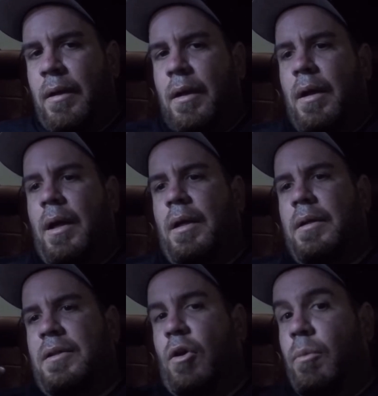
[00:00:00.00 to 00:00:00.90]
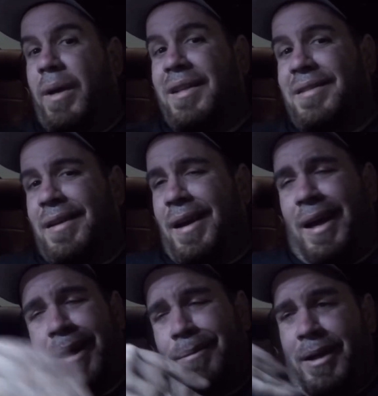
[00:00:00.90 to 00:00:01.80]
in this whole mess.
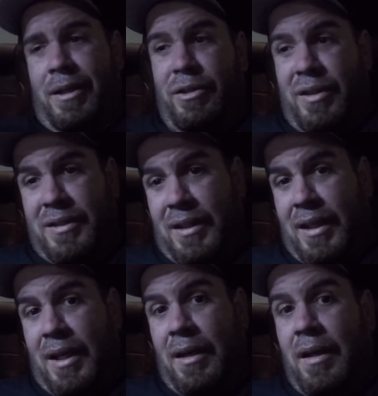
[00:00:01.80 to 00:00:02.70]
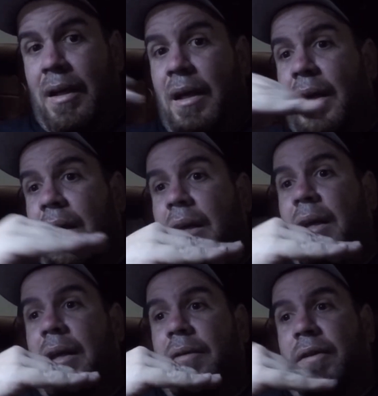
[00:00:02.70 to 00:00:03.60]
I'm not going to address it again.
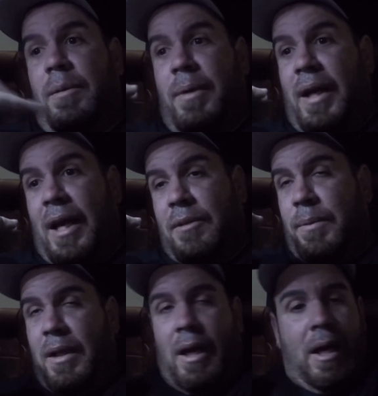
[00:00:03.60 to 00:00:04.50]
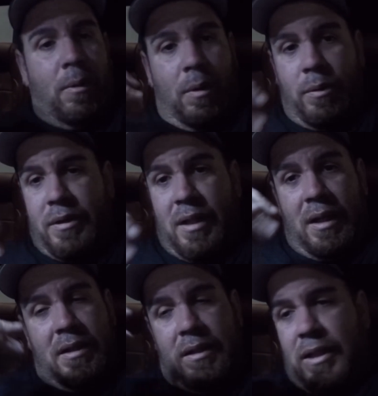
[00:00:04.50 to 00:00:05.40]
If anybody asks me, I will always say
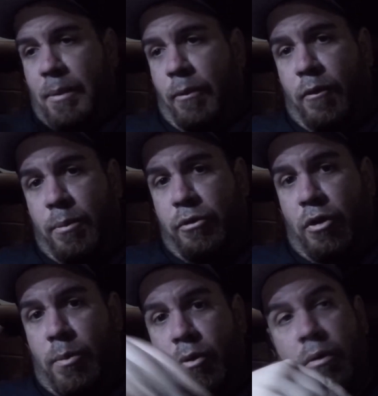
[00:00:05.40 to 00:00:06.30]
it's a JM Performance Turbo.